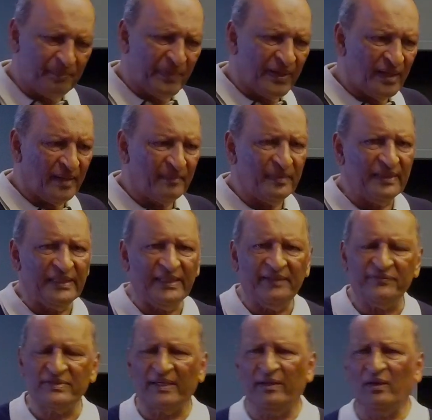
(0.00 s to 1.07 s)
palm
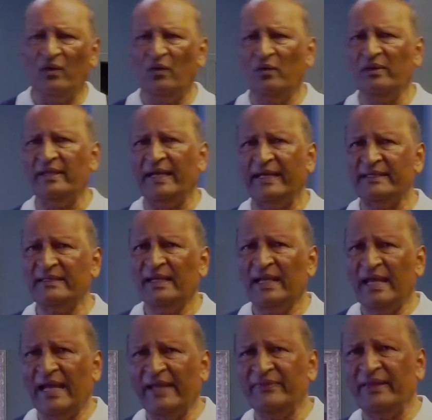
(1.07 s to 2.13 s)
leaves and all that,
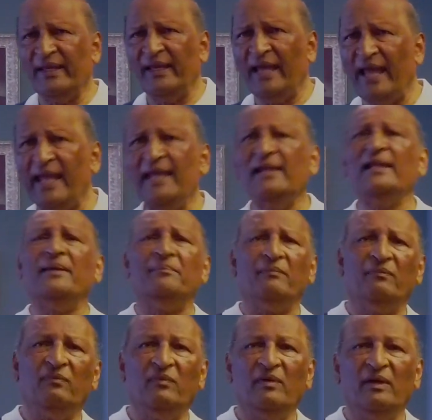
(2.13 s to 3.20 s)
and they hail
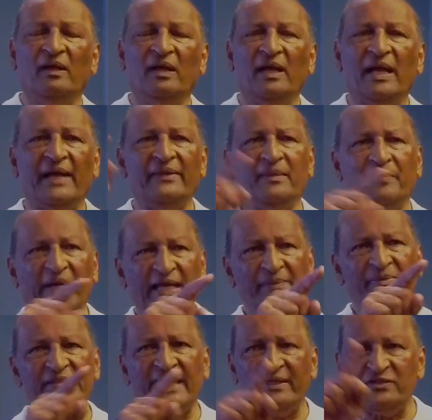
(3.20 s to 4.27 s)
him. And the
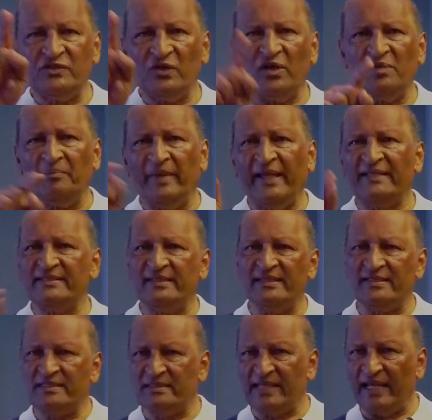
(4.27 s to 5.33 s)
Bible, and John makes
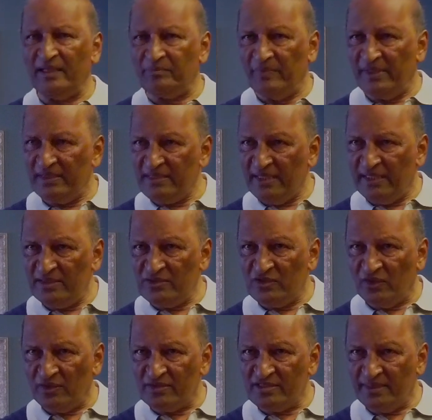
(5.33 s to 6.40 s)
this statement in
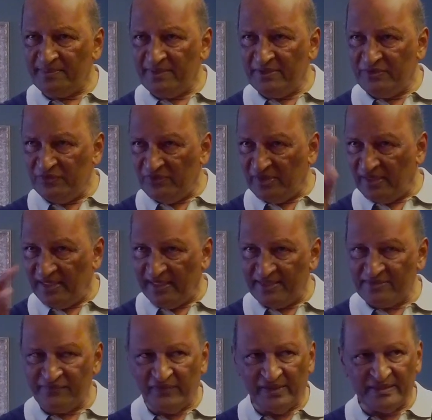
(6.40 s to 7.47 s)
John chapter 2, the
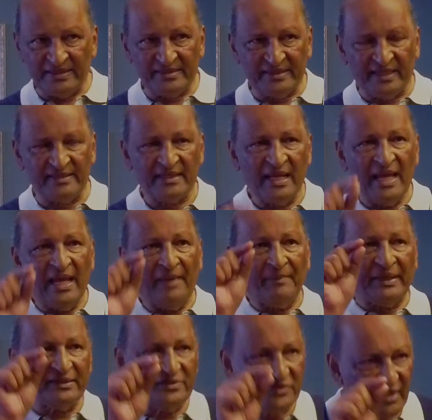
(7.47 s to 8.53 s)
last verse. He says,
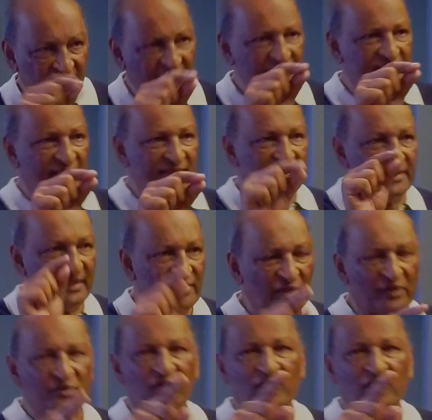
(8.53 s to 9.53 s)
But Jesus did not